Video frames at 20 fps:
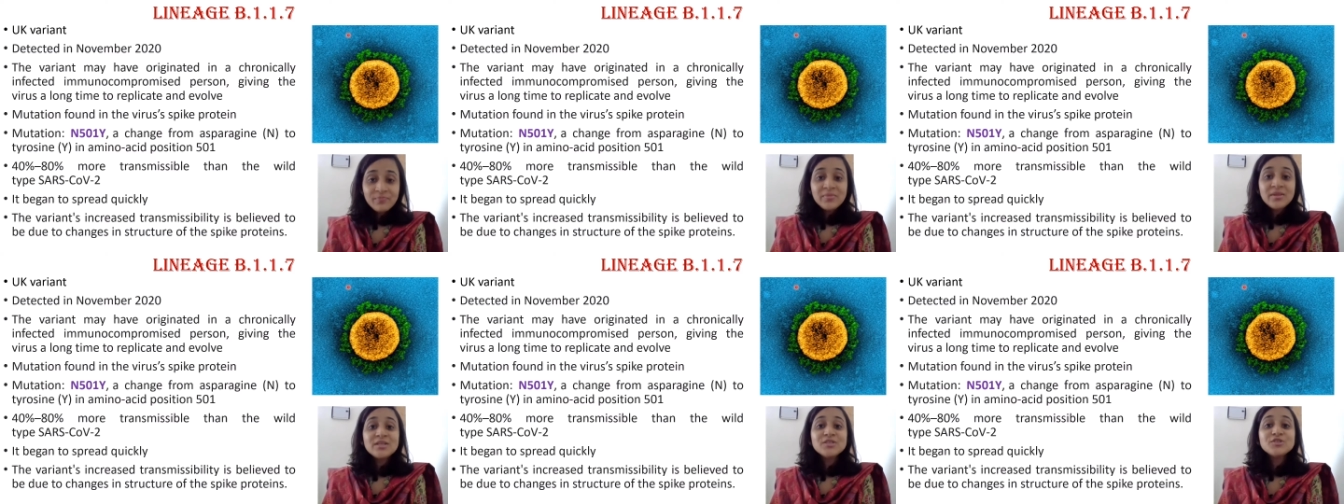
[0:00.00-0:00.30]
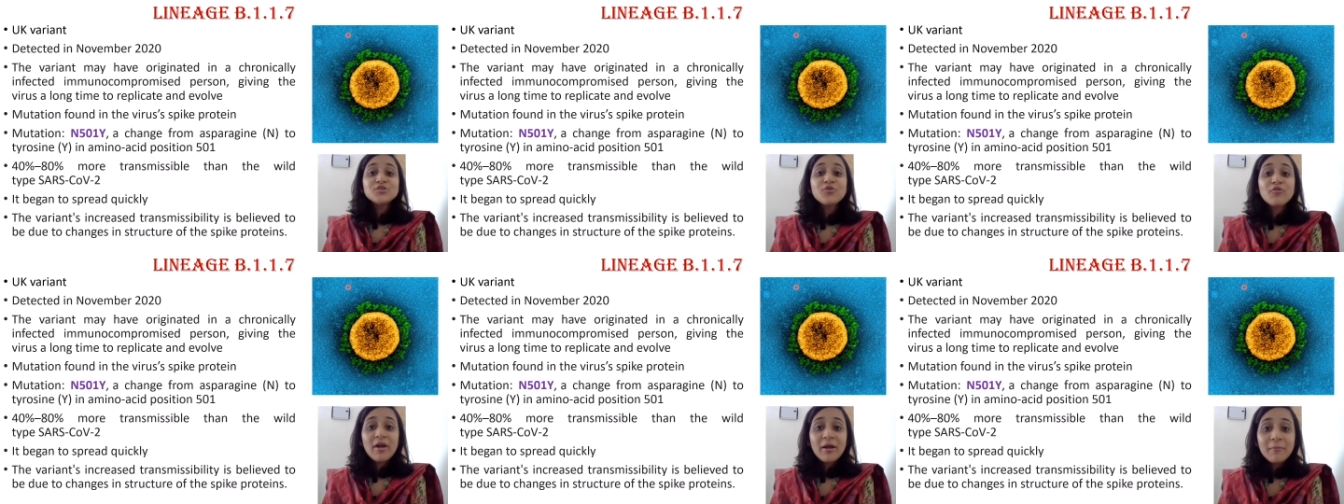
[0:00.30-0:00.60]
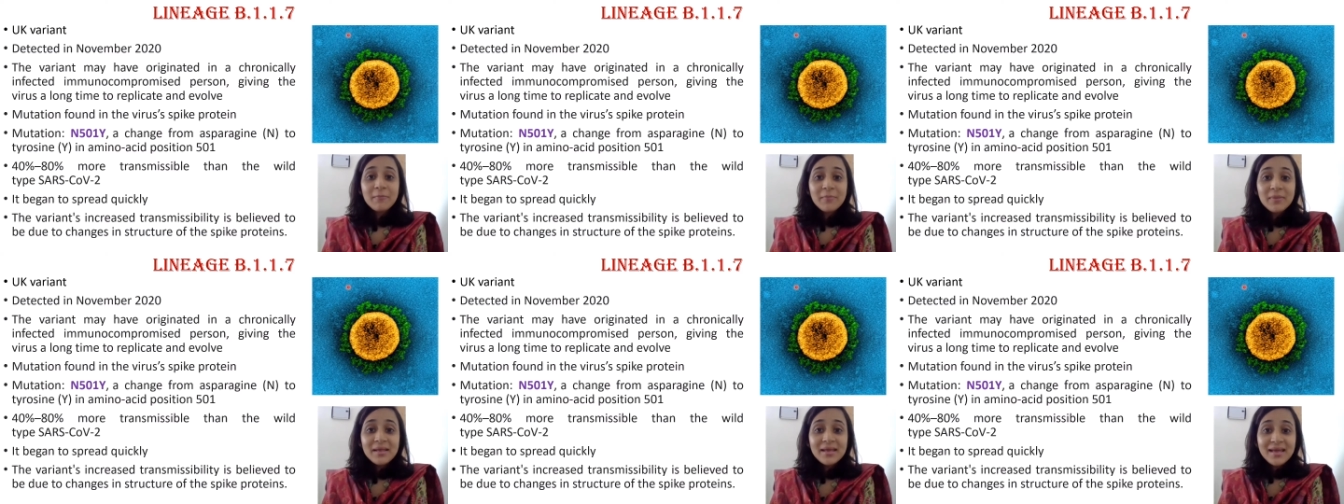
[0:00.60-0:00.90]
to
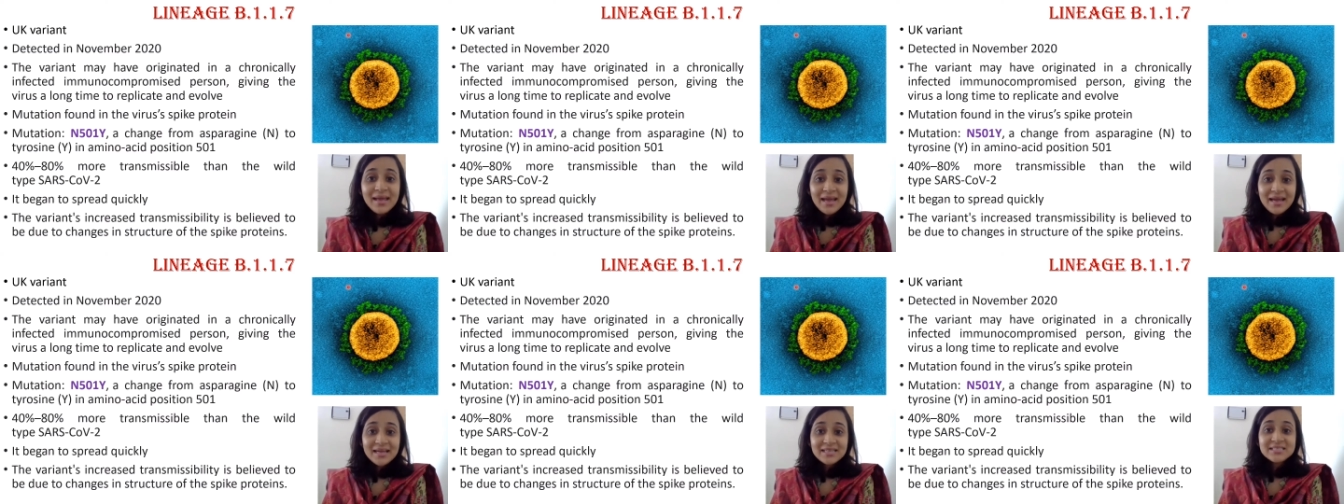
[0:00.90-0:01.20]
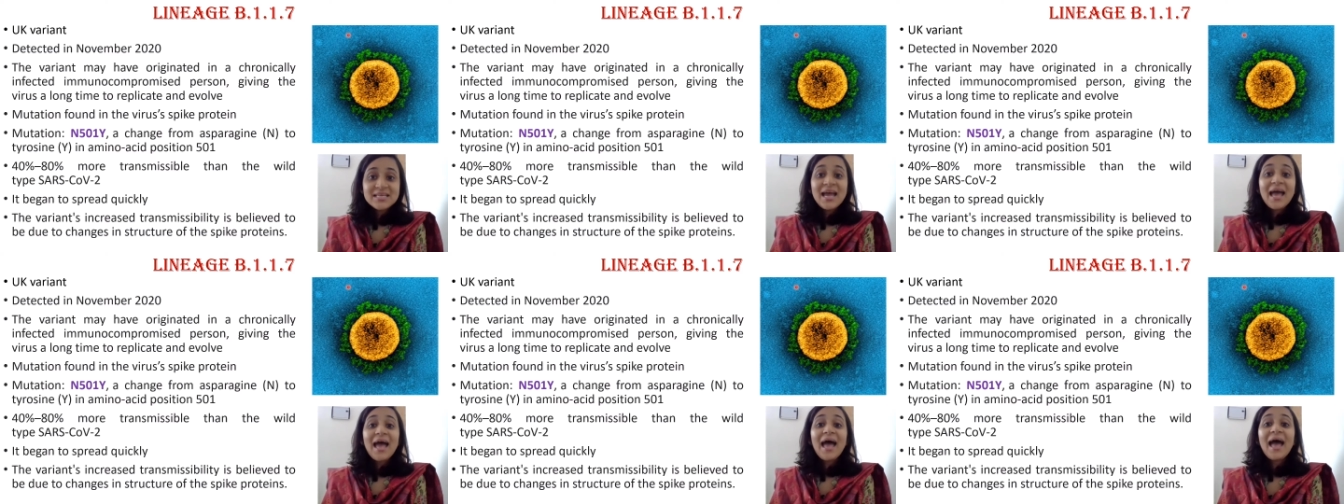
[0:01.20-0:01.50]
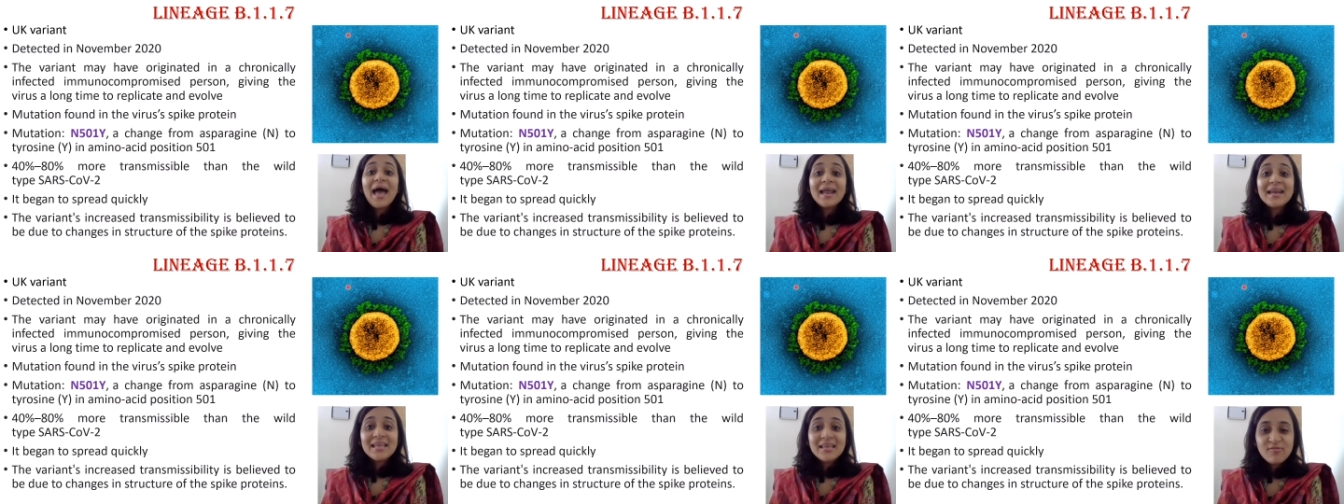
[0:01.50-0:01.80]
replicate
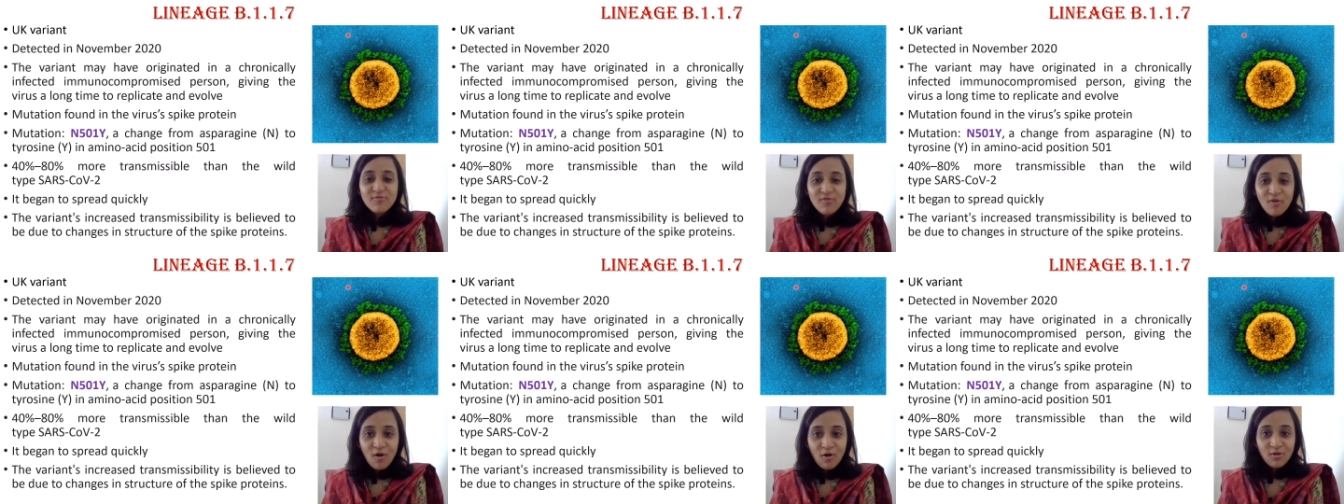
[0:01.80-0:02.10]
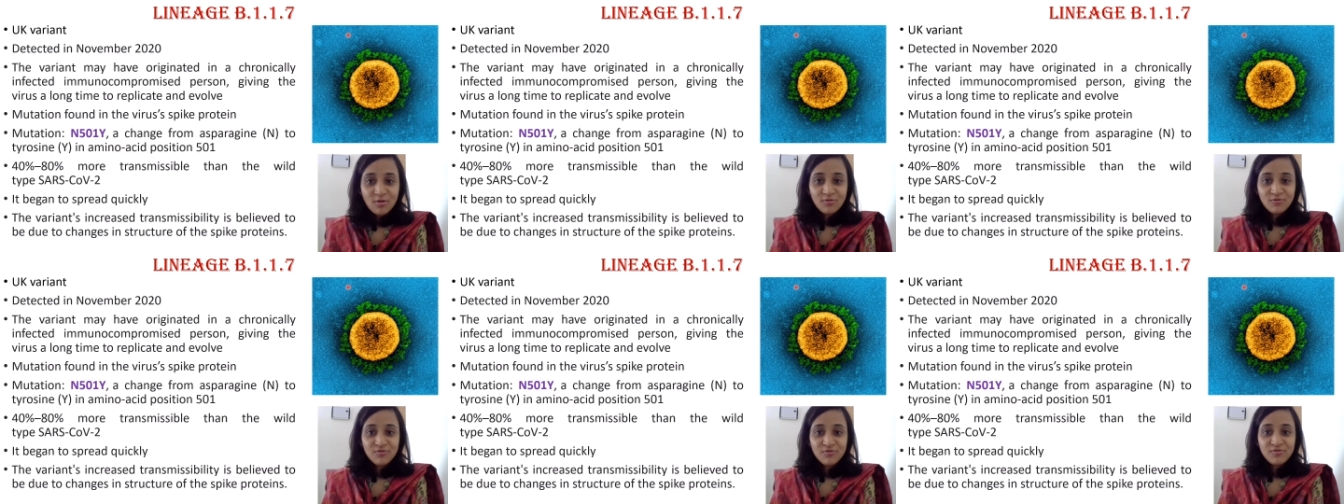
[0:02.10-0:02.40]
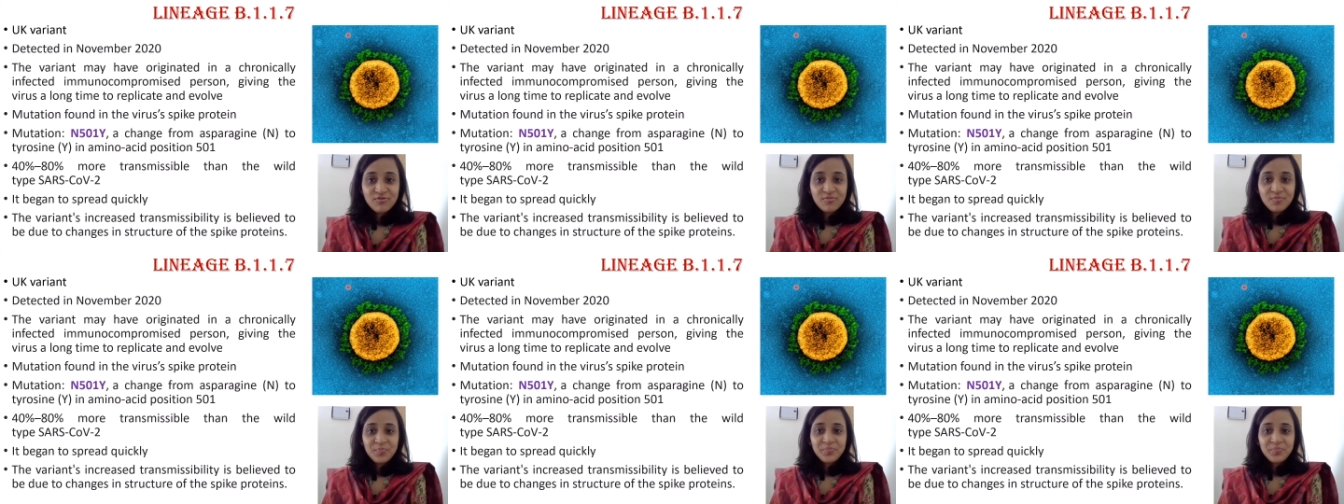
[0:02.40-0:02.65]
and evolve.